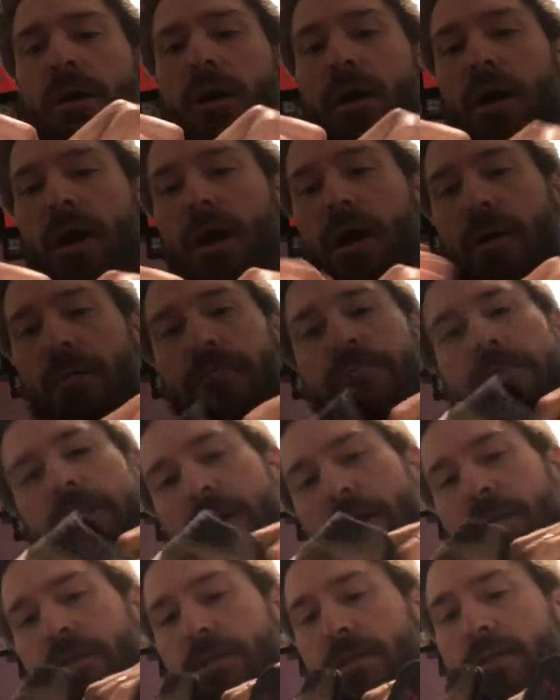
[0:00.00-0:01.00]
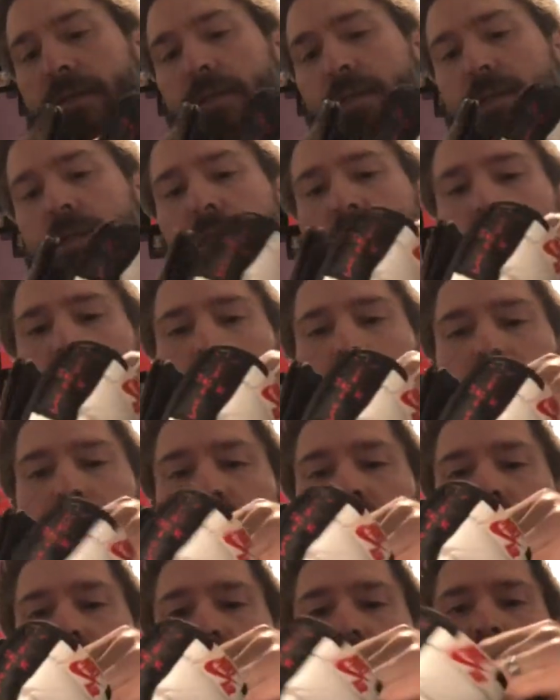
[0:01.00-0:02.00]
You know, just the details.
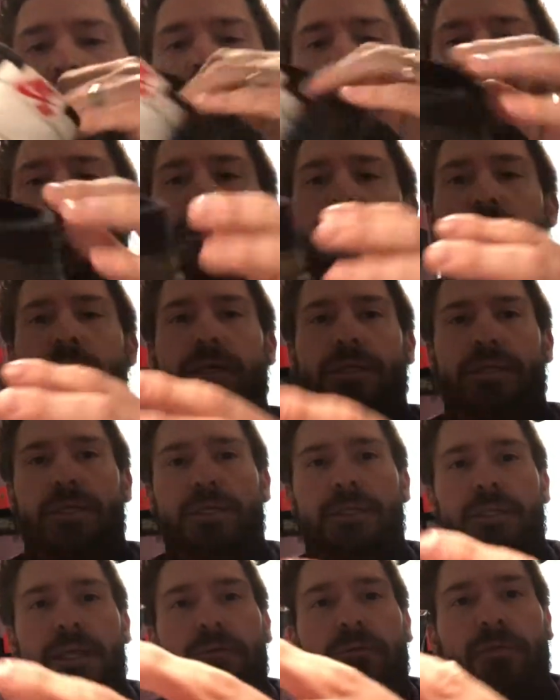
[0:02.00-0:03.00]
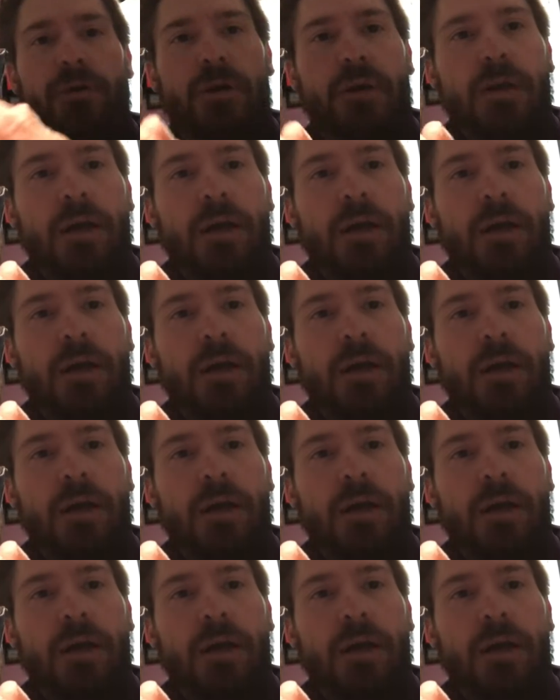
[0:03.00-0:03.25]
I do like that this is different,